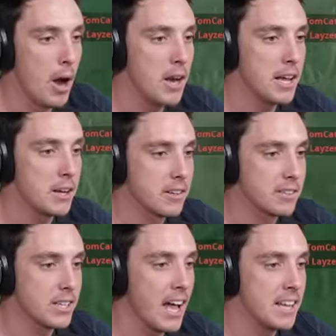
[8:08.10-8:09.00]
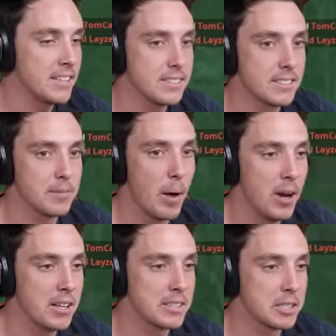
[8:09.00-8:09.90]
Bodie,
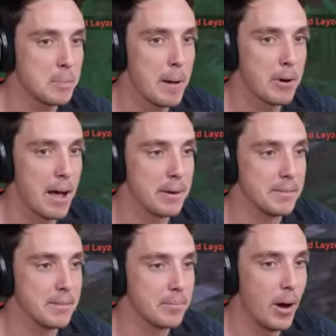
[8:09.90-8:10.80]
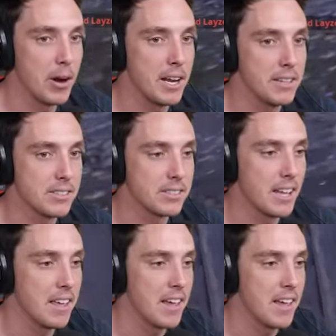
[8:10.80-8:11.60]
there's lots of people coming. Bodie, just stay